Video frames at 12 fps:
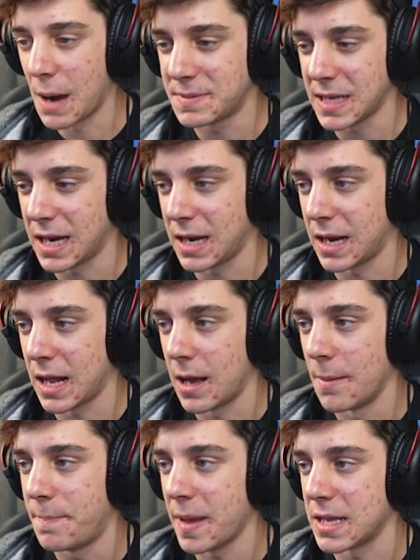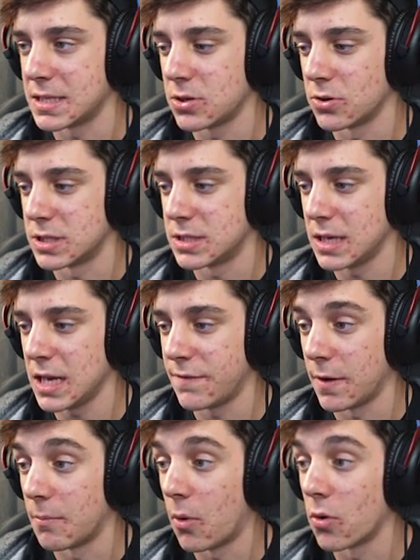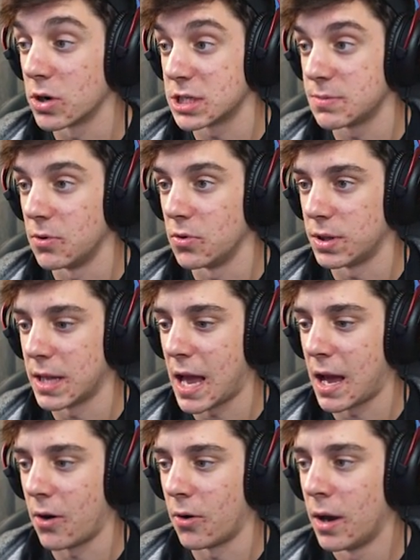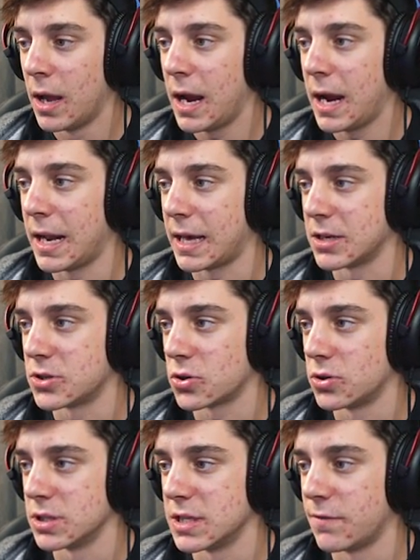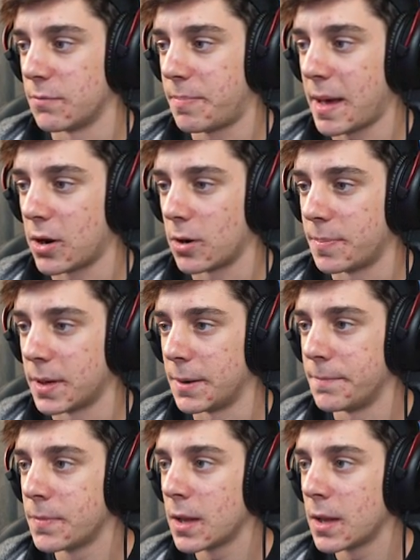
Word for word: updated it a bit, so it's even more smooth now, and it controls even better, but